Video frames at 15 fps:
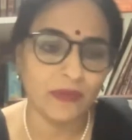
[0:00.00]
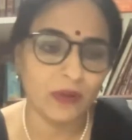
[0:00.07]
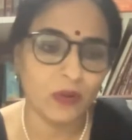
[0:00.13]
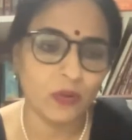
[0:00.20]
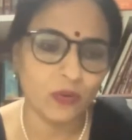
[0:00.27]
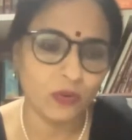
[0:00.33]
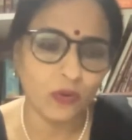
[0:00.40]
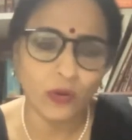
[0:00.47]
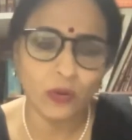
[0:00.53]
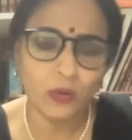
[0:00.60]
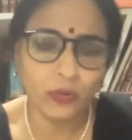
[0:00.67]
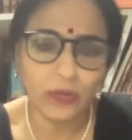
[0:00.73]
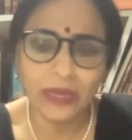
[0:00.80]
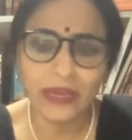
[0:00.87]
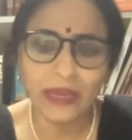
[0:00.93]
We are not
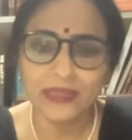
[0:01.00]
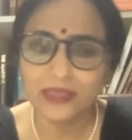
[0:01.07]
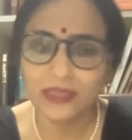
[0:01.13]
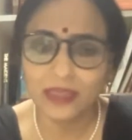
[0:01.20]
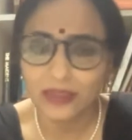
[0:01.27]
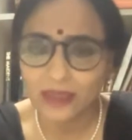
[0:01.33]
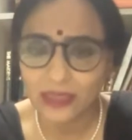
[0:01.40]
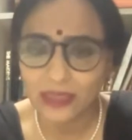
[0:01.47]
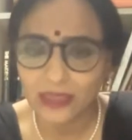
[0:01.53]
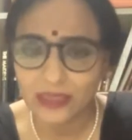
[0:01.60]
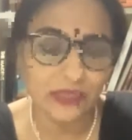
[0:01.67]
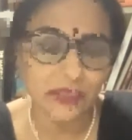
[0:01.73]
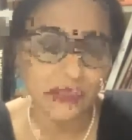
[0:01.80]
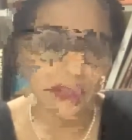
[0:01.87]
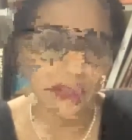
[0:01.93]
looking at sati
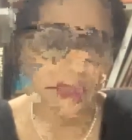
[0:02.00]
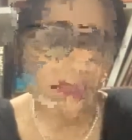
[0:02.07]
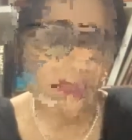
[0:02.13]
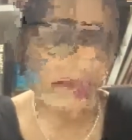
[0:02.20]
system,